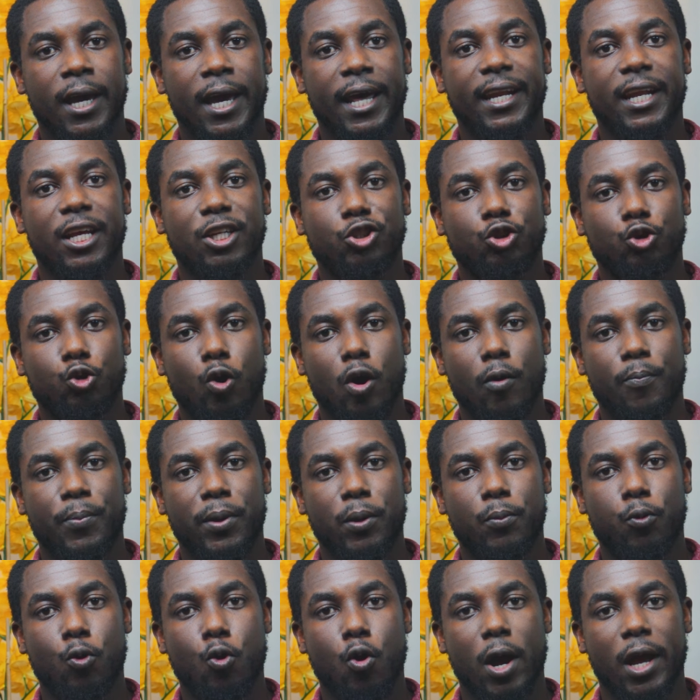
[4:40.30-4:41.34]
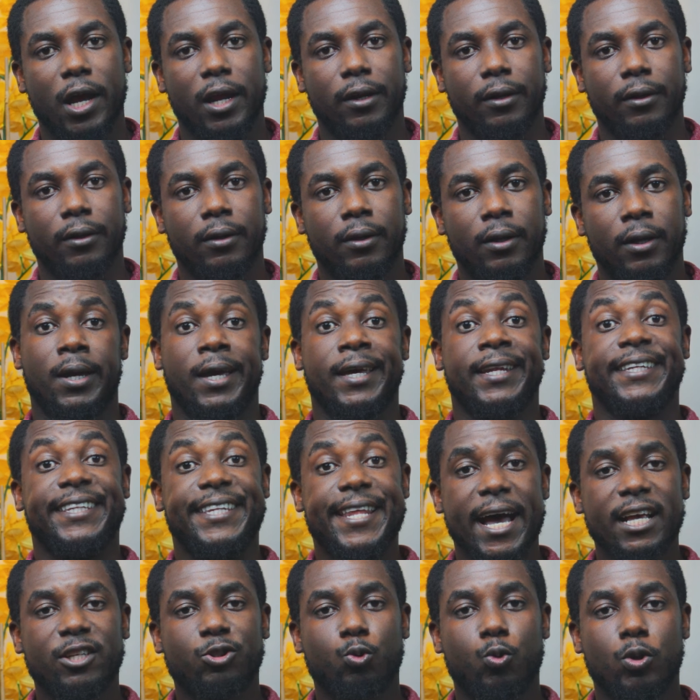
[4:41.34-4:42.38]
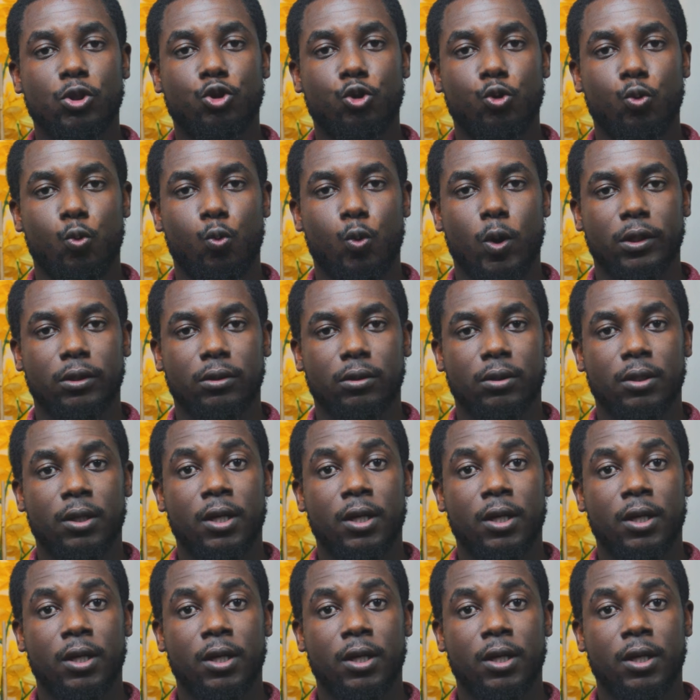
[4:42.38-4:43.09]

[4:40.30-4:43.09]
and it draws people in. That's what you want.